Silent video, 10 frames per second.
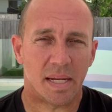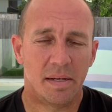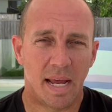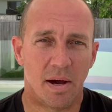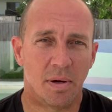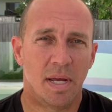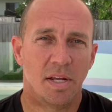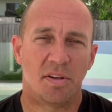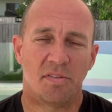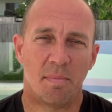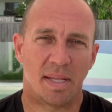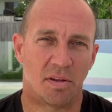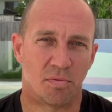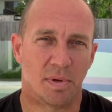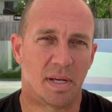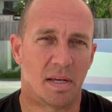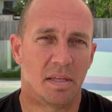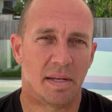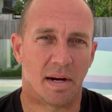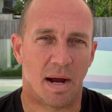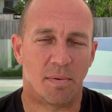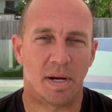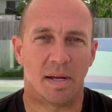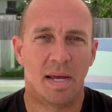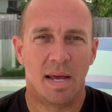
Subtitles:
Now, just to make this really clear, I want to